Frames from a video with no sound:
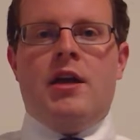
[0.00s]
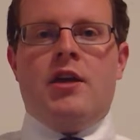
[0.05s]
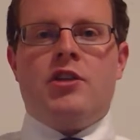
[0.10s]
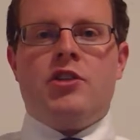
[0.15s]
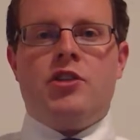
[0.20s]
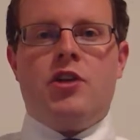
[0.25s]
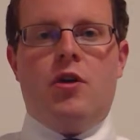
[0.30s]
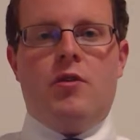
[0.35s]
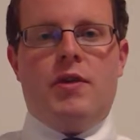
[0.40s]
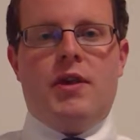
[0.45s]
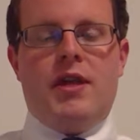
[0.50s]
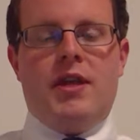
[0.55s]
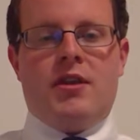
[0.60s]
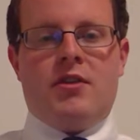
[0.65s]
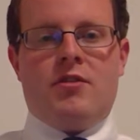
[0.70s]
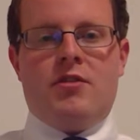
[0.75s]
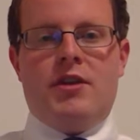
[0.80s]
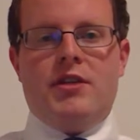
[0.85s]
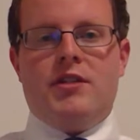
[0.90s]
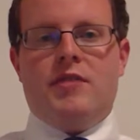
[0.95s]
showed an
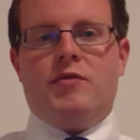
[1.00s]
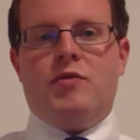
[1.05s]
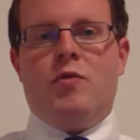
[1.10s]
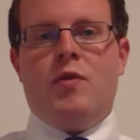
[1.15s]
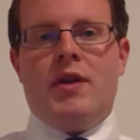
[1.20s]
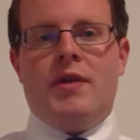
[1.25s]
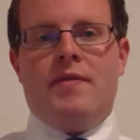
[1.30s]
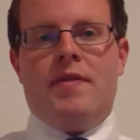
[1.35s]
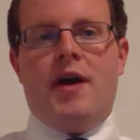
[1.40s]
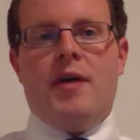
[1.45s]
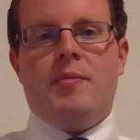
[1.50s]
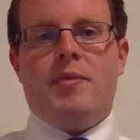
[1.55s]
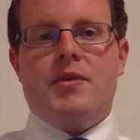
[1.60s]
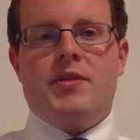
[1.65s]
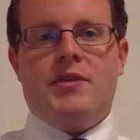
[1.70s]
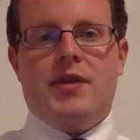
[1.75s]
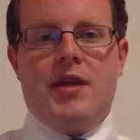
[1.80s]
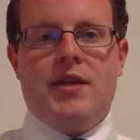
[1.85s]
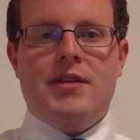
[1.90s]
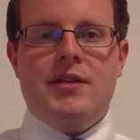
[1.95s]
increase of
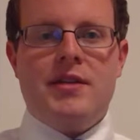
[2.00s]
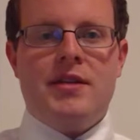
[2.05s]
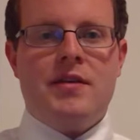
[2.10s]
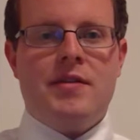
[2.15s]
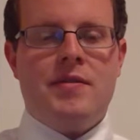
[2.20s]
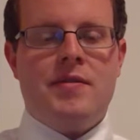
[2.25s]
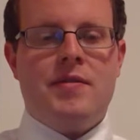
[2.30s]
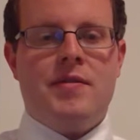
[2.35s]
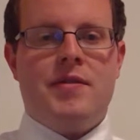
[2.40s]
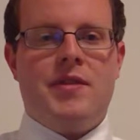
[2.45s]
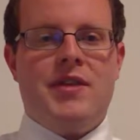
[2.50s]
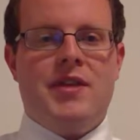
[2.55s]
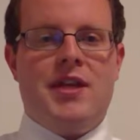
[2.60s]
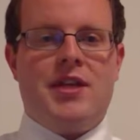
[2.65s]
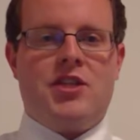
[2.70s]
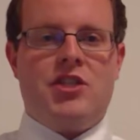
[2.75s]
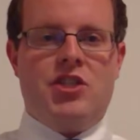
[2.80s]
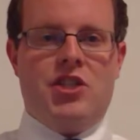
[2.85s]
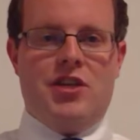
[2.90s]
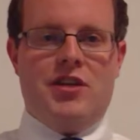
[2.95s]
25% for the
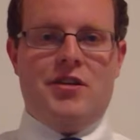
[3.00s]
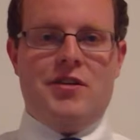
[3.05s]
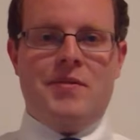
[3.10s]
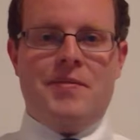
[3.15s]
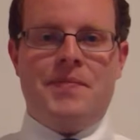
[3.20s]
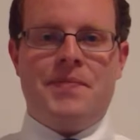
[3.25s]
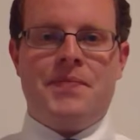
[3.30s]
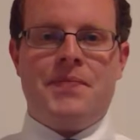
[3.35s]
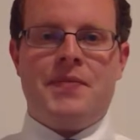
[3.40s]
next year.